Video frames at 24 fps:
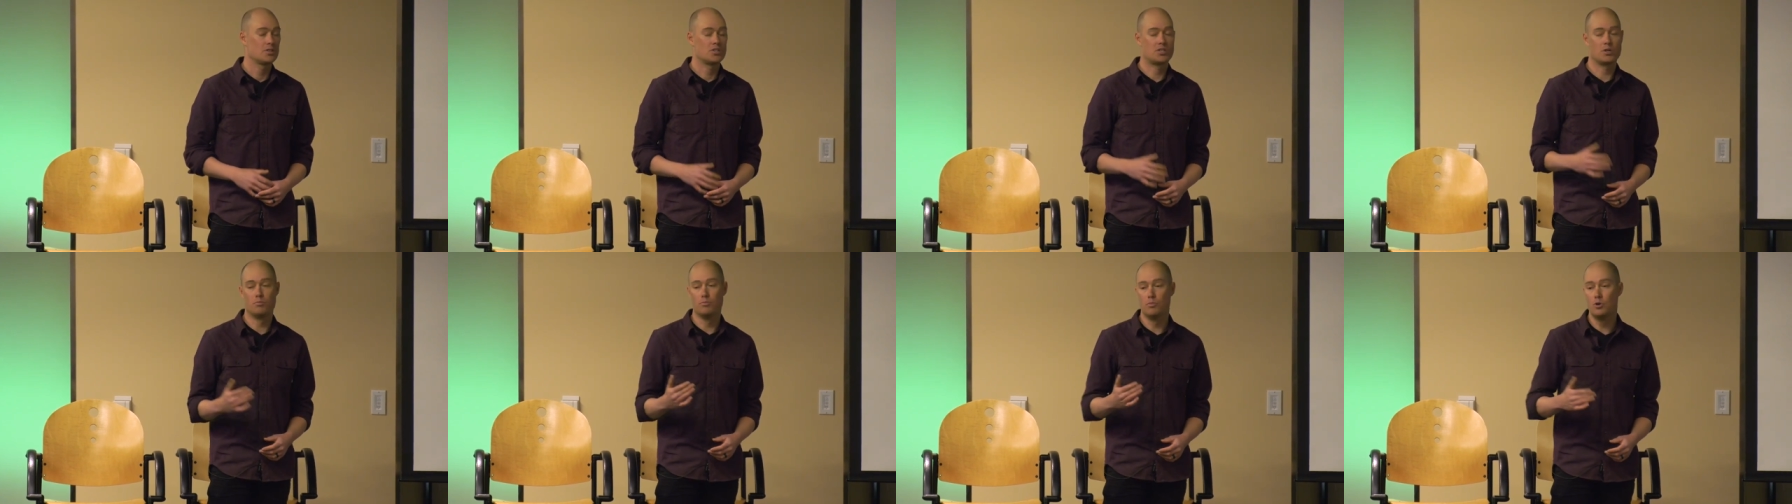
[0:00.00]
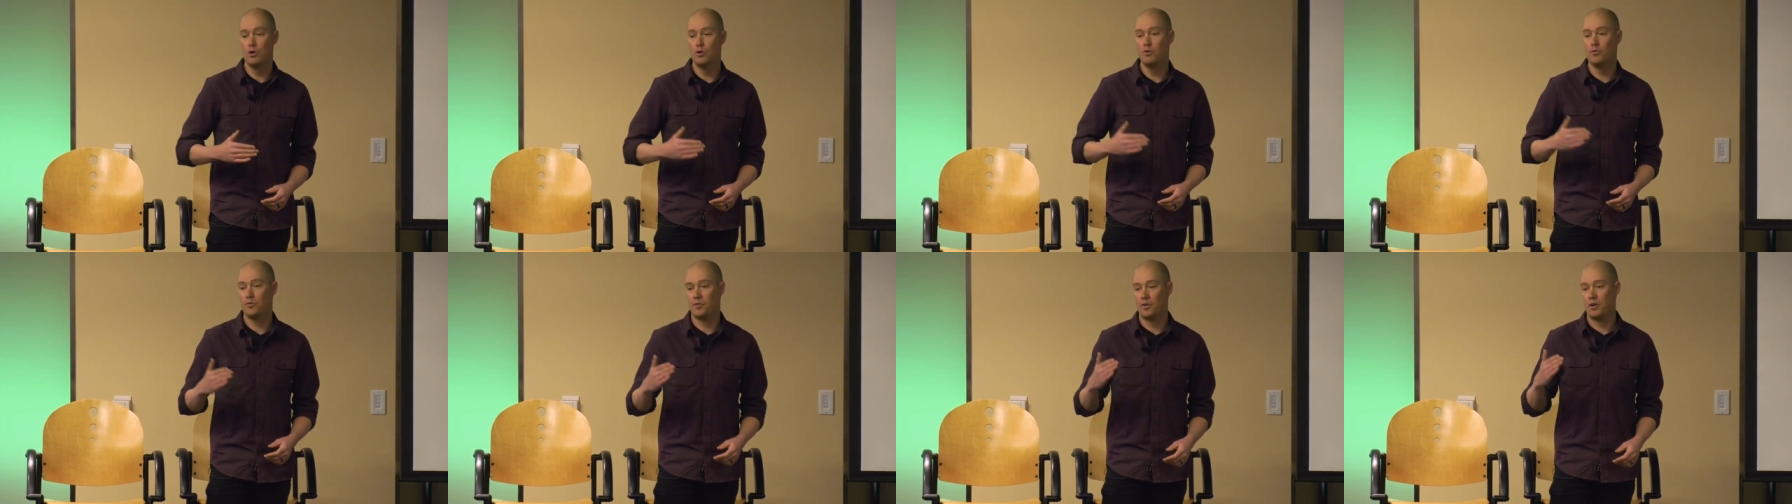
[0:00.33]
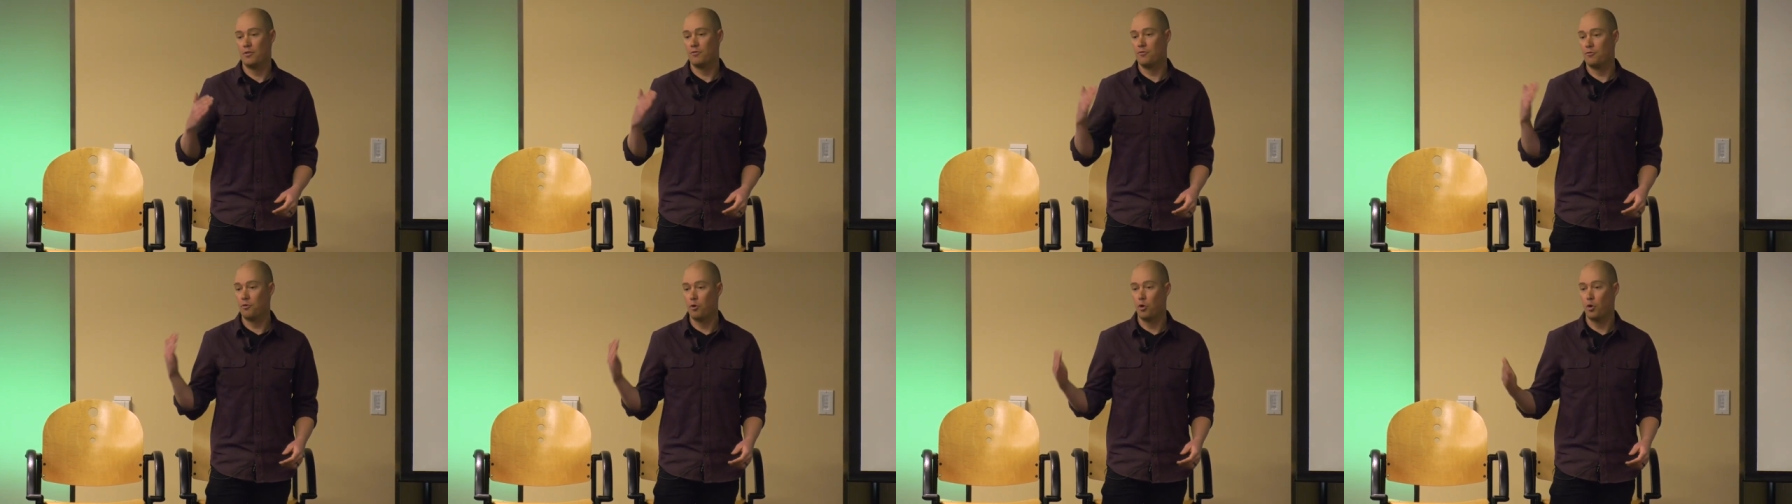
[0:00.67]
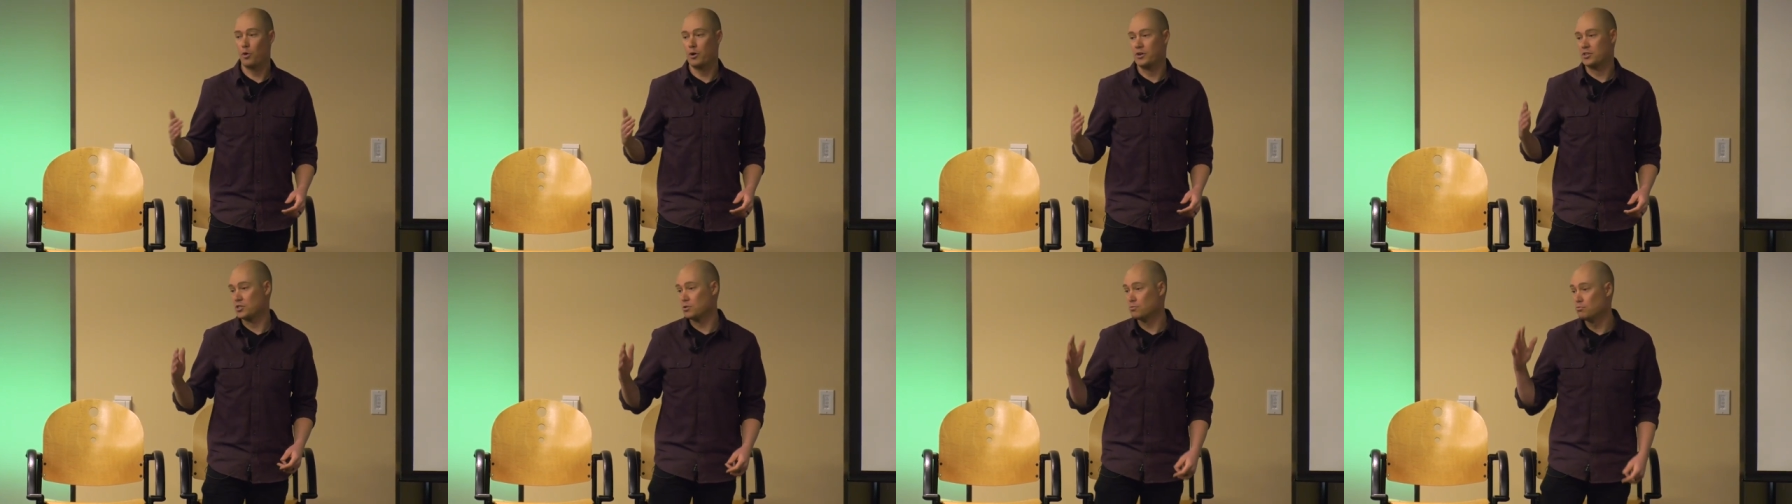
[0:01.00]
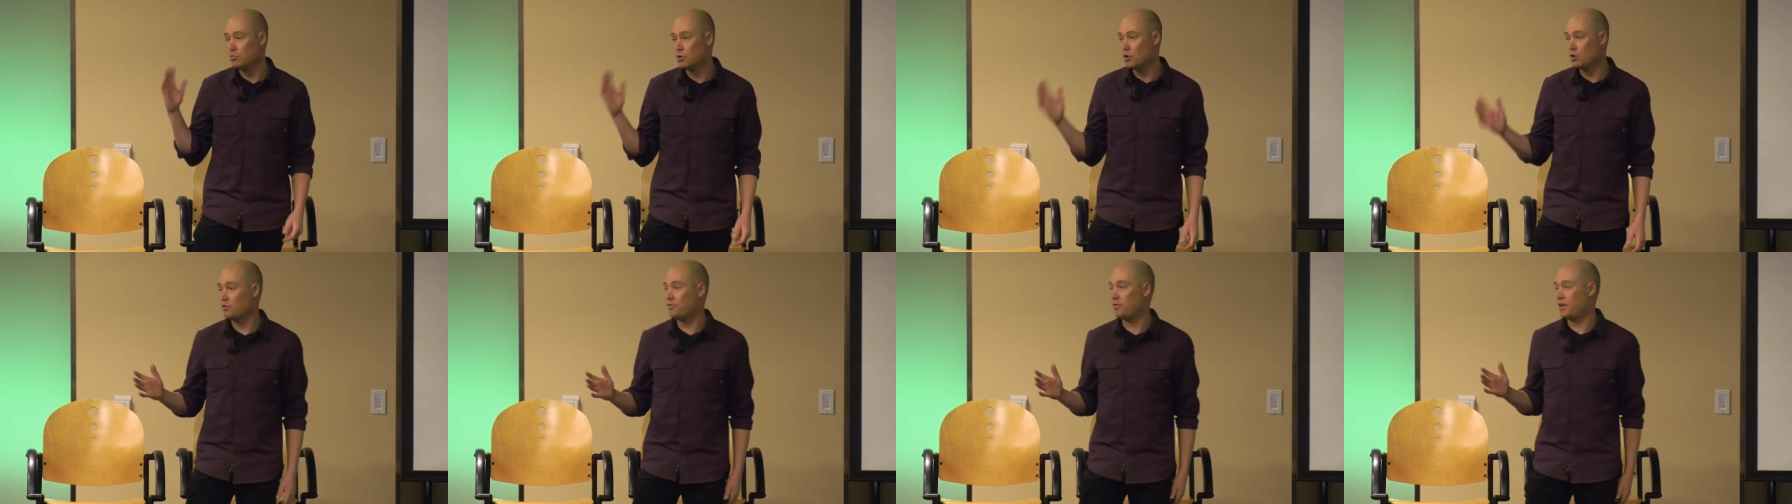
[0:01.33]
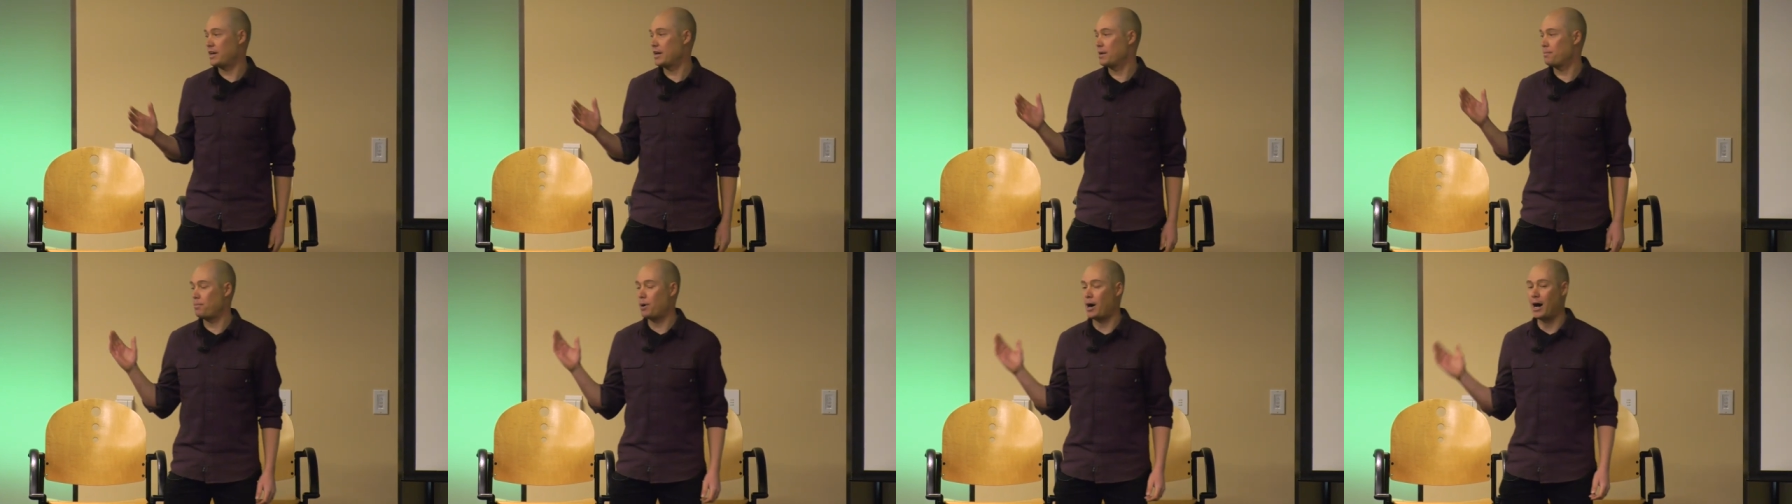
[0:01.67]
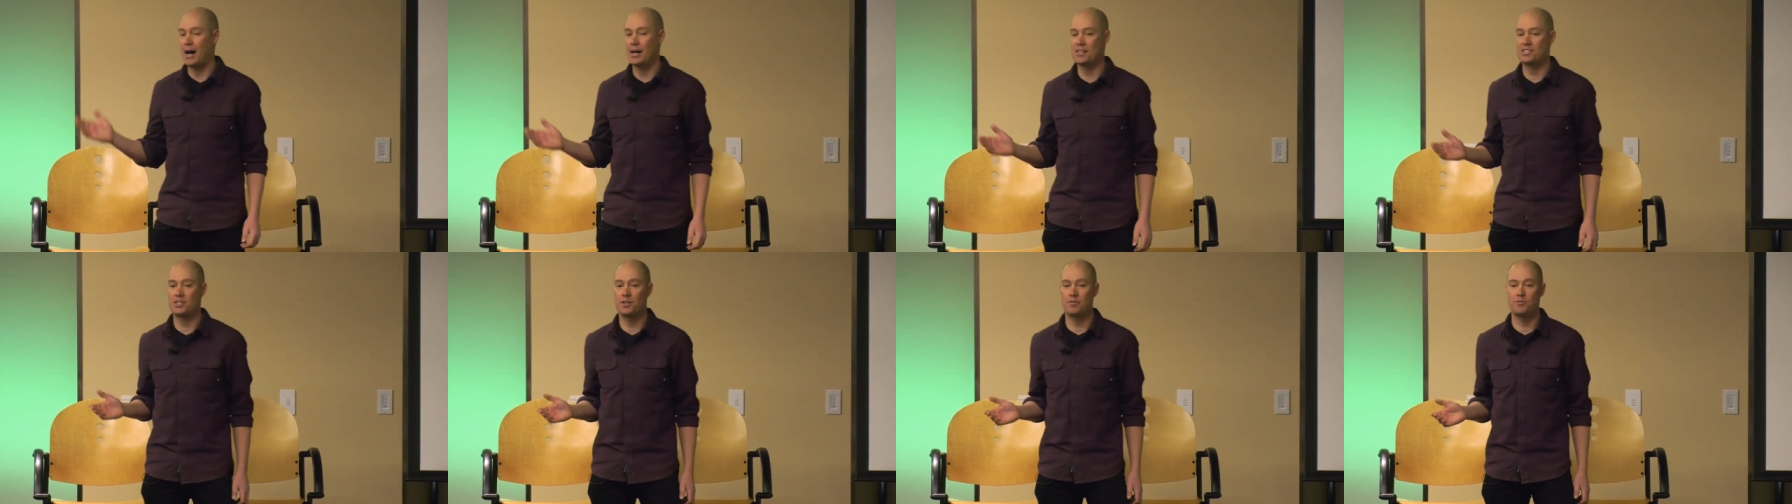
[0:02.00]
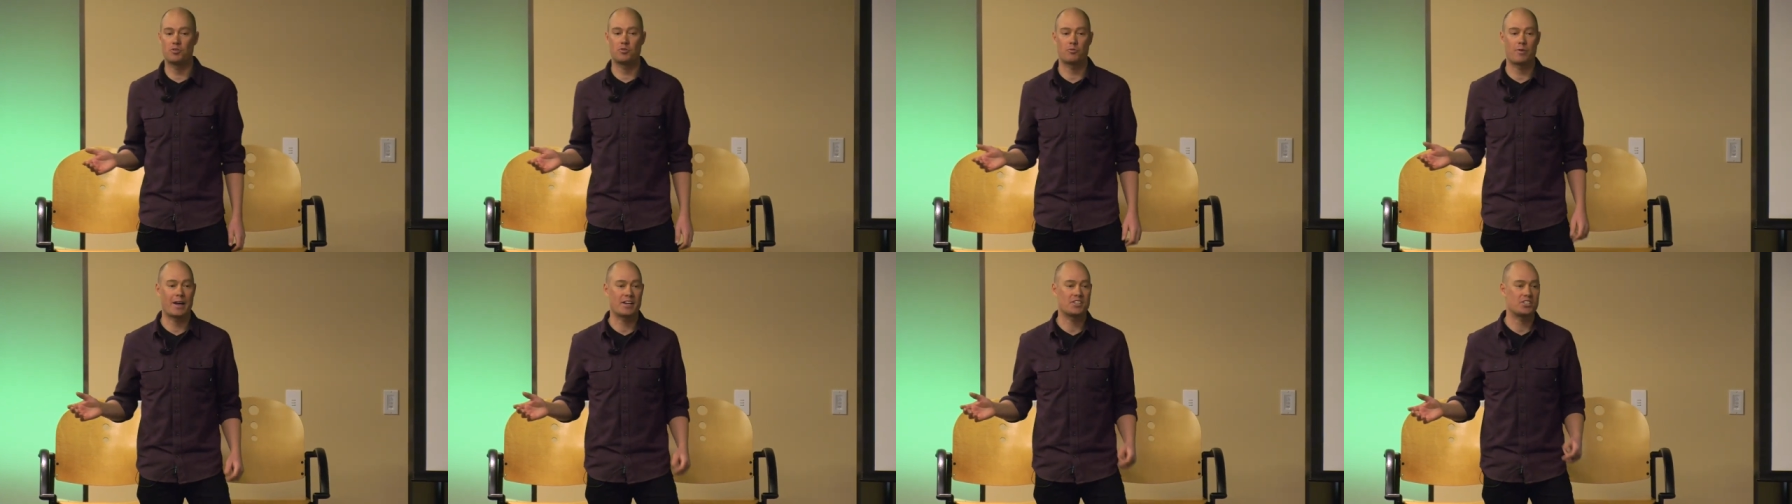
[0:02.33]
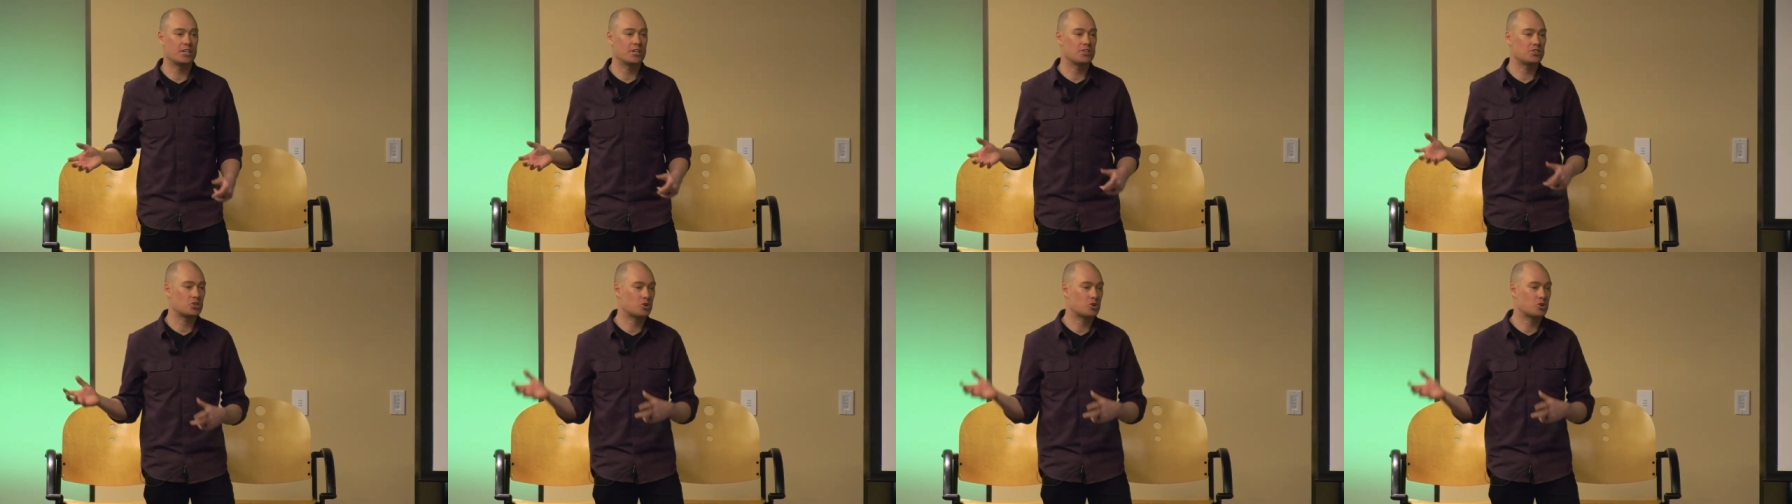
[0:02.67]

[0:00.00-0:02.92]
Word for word: to move forward, to move in a positive direction,